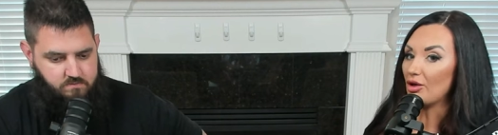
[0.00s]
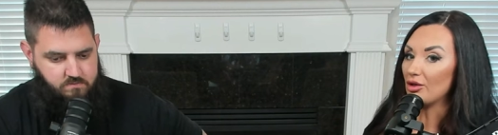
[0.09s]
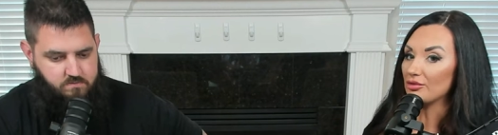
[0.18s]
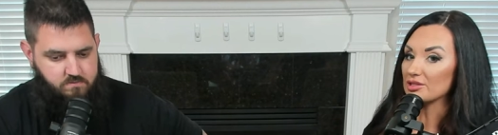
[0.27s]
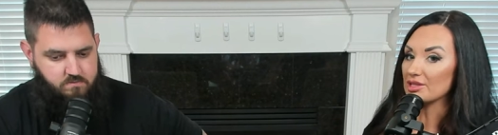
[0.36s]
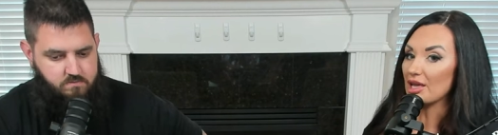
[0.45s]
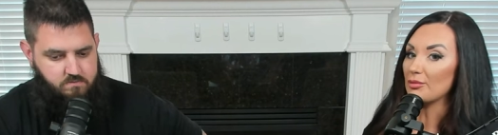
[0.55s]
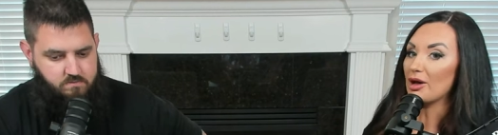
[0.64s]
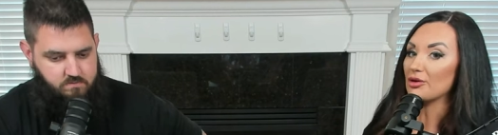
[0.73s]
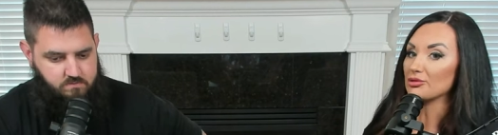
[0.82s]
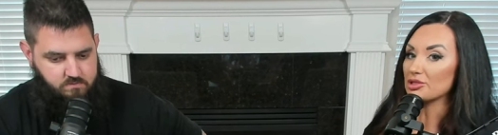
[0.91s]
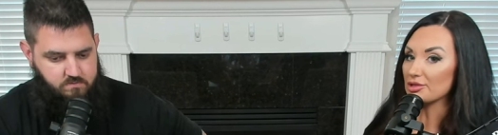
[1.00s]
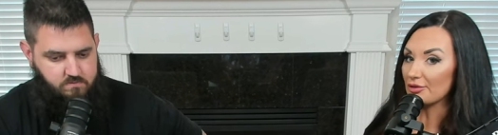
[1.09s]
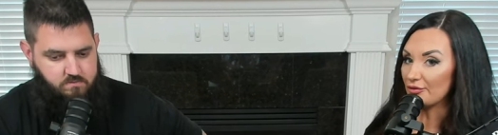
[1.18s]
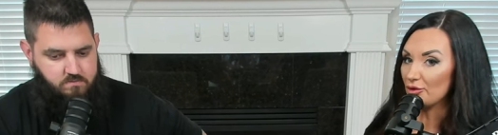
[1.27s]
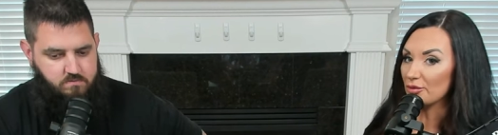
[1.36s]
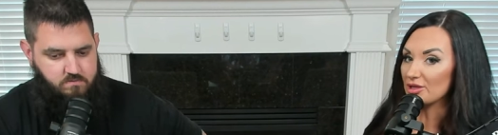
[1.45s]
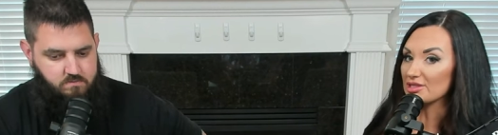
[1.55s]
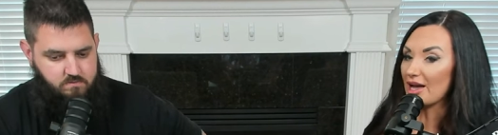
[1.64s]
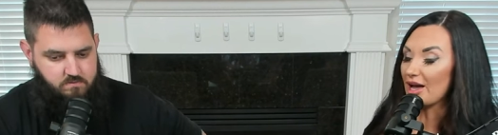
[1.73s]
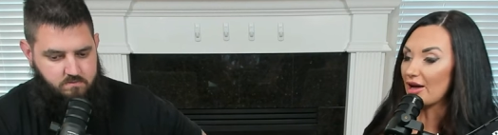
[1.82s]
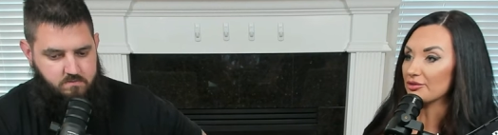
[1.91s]
Speaker 1: of this came out just a few months
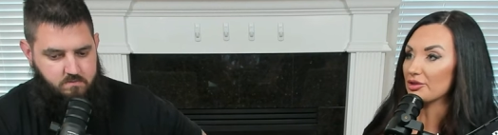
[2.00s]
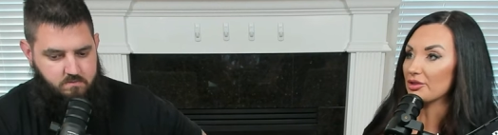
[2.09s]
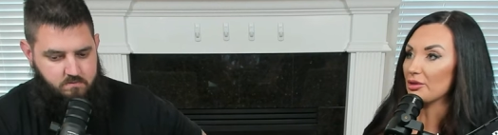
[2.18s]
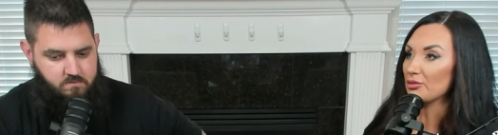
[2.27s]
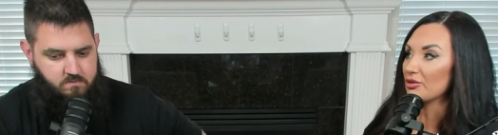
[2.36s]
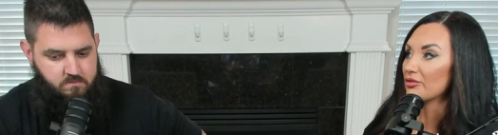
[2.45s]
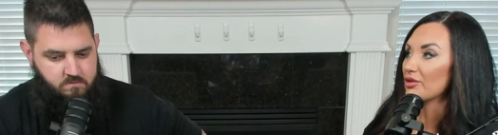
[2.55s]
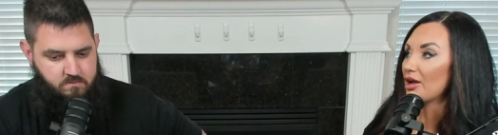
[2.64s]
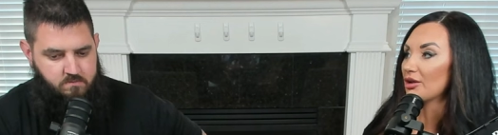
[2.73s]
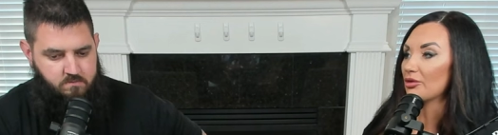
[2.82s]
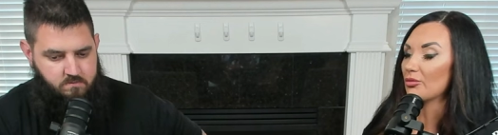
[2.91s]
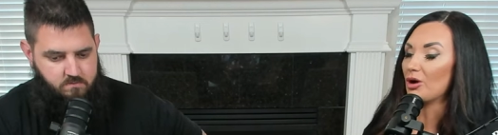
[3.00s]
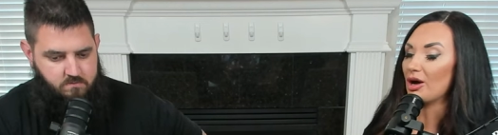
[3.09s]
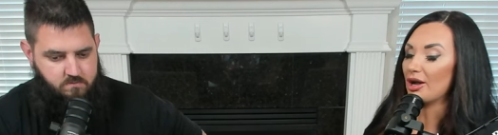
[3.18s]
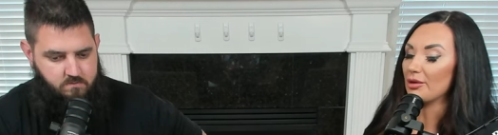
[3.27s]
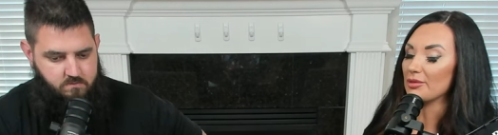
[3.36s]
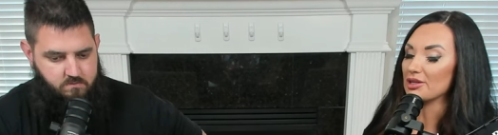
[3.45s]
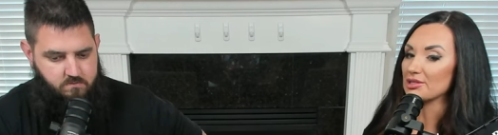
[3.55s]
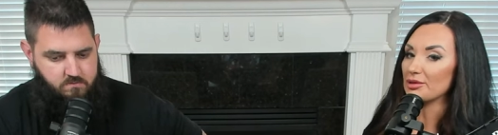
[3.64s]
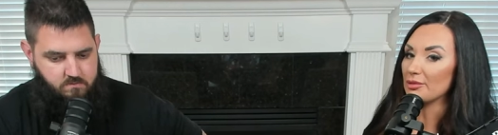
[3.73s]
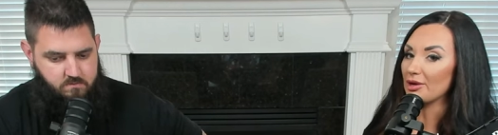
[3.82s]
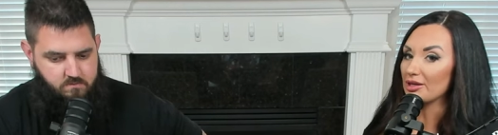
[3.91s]
after they moved. I know why I messed
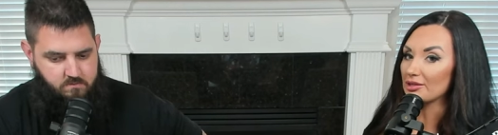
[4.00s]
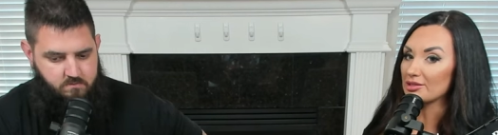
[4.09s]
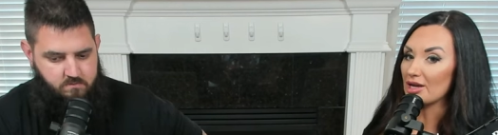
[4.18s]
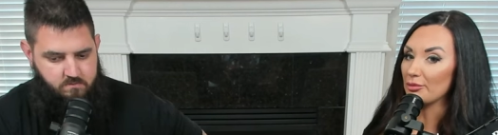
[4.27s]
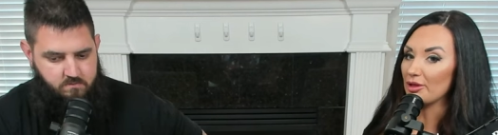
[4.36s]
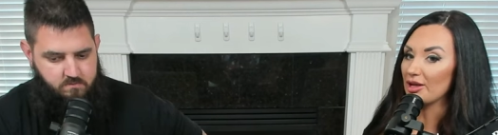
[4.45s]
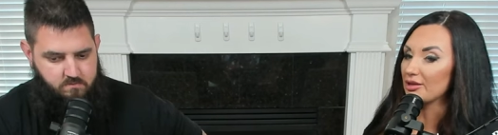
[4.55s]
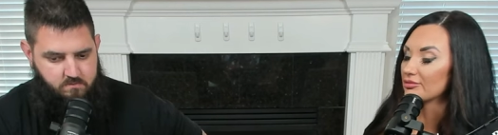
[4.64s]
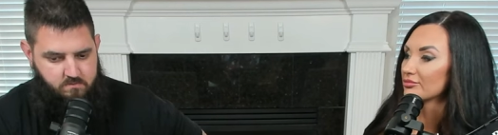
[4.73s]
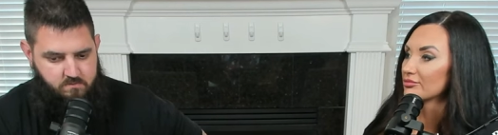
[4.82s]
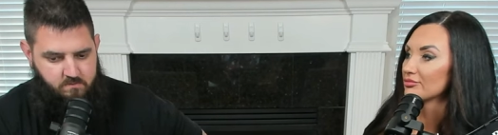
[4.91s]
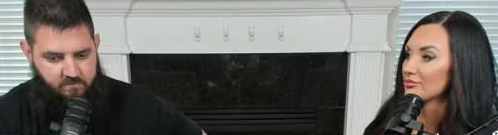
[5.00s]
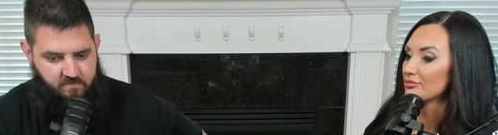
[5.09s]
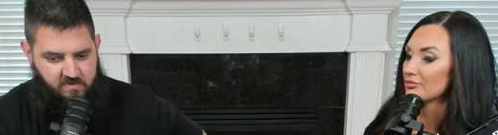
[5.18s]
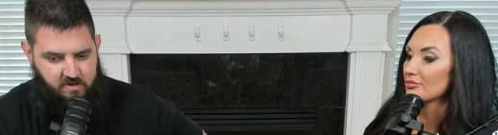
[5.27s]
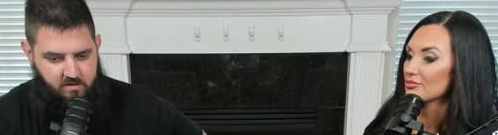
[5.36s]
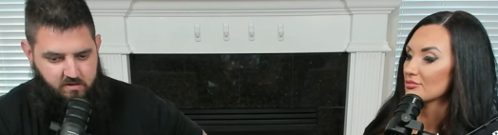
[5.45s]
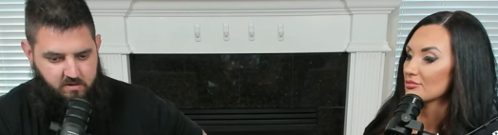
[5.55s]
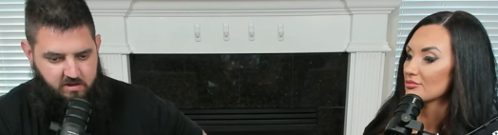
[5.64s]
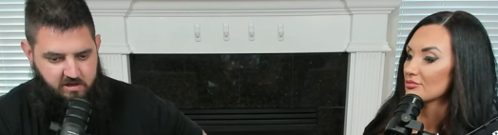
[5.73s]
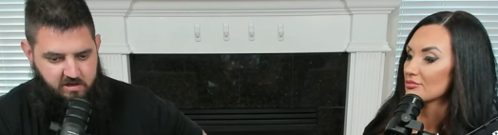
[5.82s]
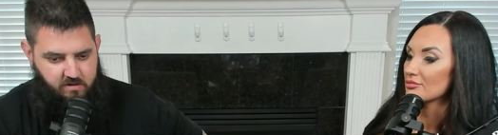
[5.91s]
up my timeline.
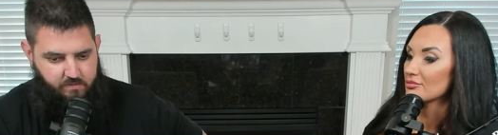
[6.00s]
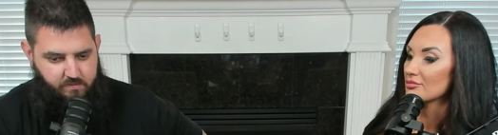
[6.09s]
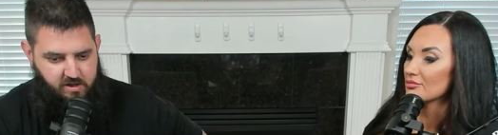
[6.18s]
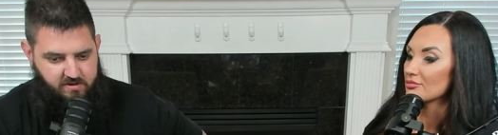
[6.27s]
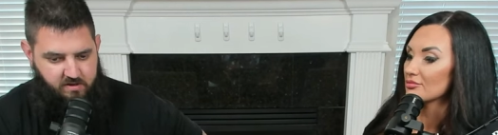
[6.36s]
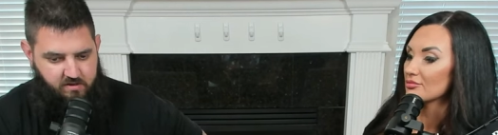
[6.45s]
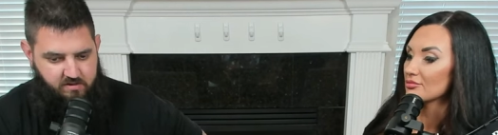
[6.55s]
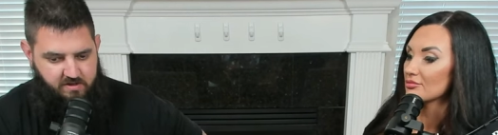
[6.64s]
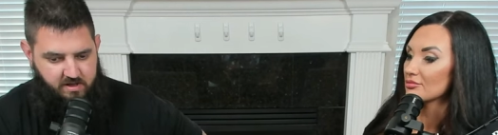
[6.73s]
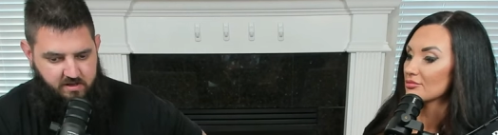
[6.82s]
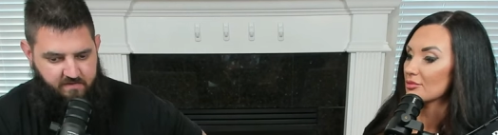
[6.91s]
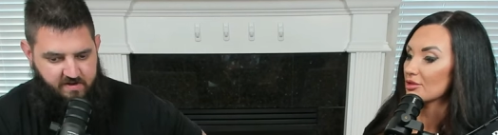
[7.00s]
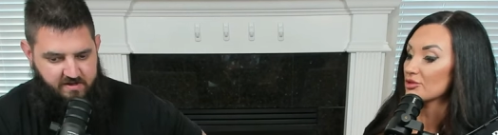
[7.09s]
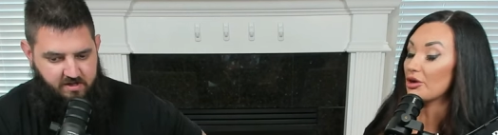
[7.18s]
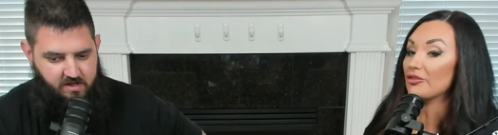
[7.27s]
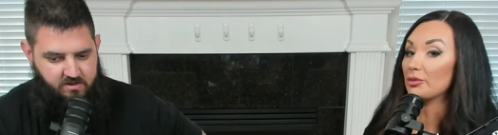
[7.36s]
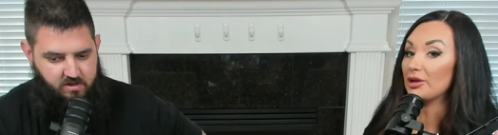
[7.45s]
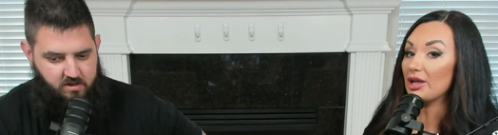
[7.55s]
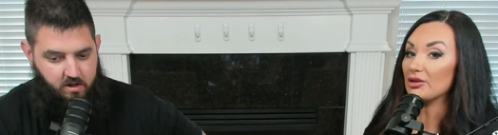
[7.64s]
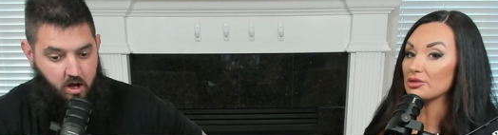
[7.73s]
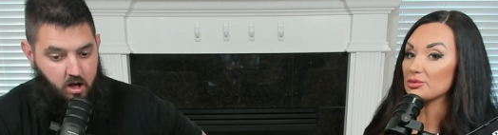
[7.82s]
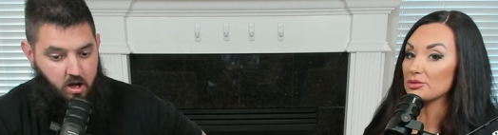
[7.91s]
Speaker 2: Our prosecutor said the investigation. So everybody
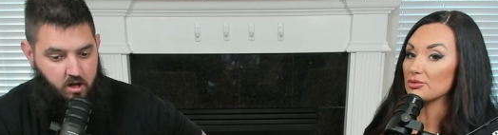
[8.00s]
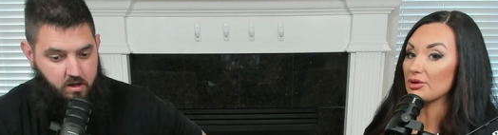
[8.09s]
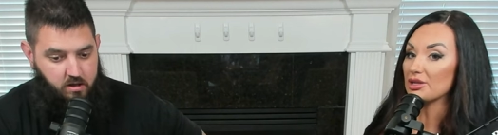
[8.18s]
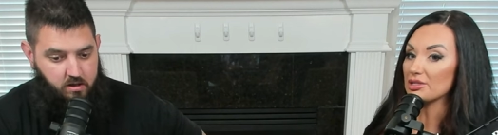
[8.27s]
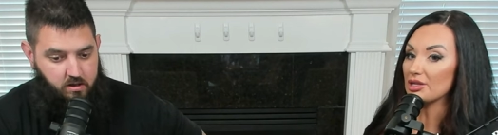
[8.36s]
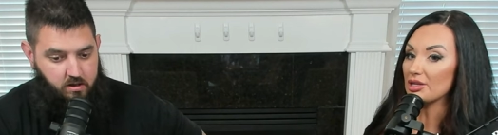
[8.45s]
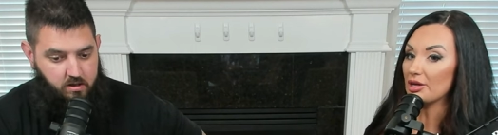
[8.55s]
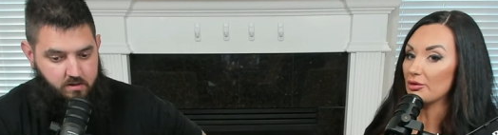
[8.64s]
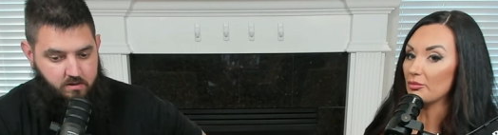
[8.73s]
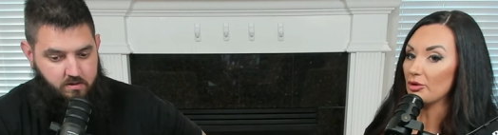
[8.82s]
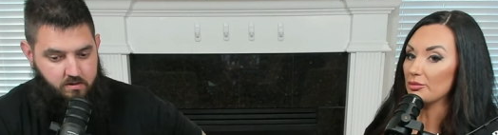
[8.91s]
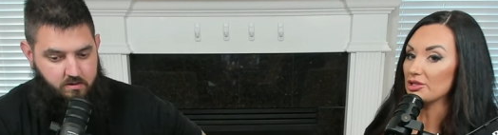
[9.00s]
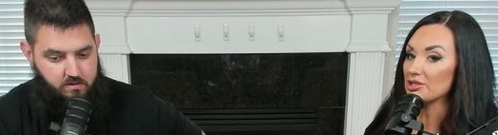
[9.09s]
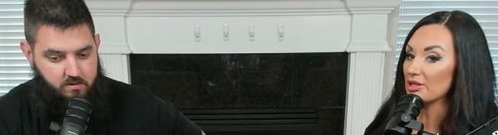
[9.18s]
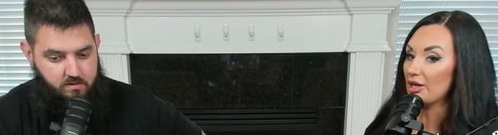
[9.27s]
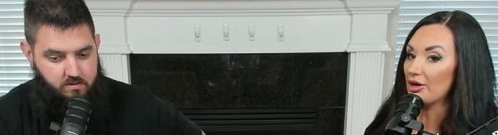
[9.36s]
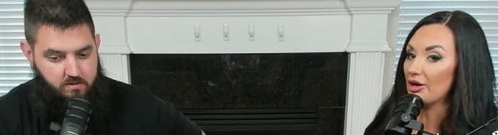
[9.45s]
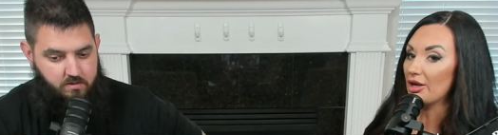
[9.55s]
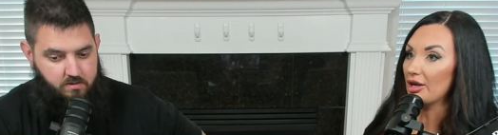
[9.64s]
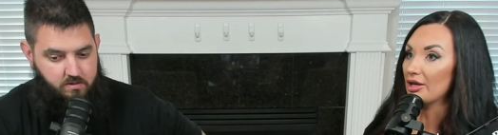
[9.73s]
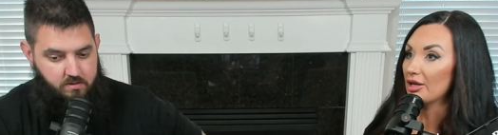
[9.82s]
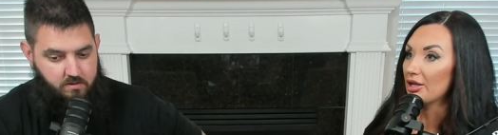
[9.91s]
Speaker 1: else was arrested here in Wilmington
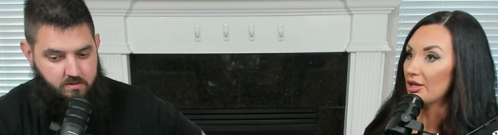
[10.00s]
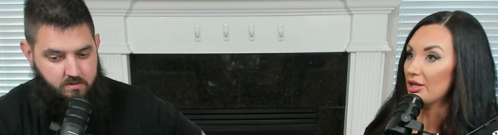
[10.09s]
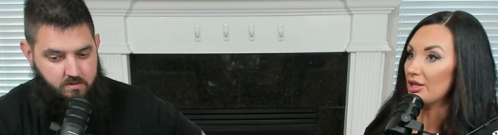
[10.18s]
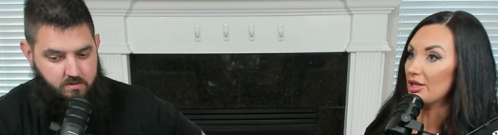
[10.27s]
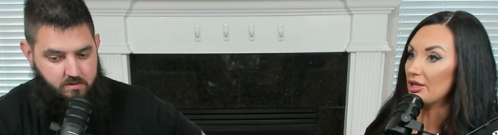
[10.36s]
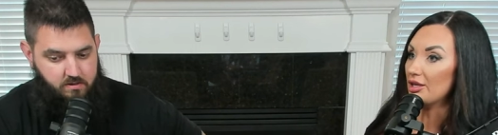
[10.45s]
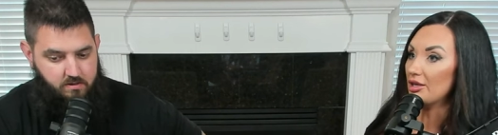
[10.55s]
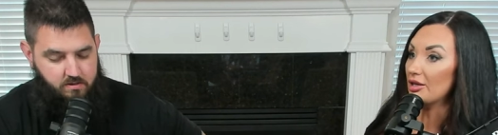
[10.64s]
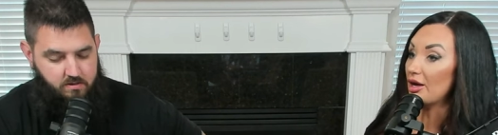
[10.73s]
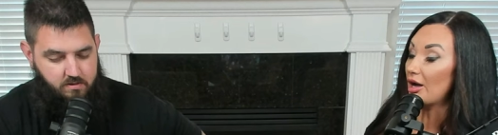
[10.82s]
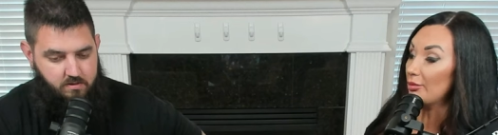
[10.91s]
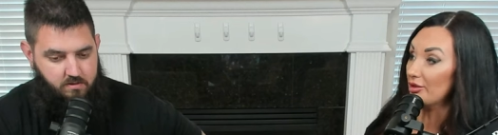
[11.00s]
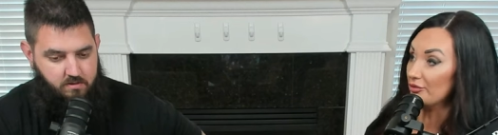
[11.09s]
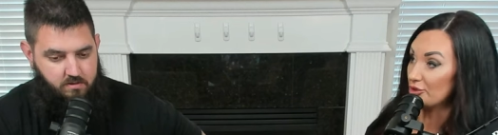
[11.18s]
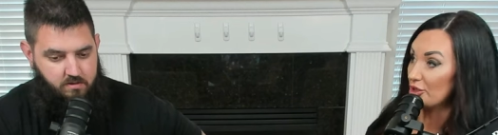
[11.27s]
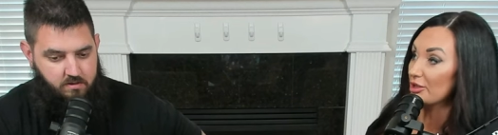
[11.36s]
area. He, I believe, turned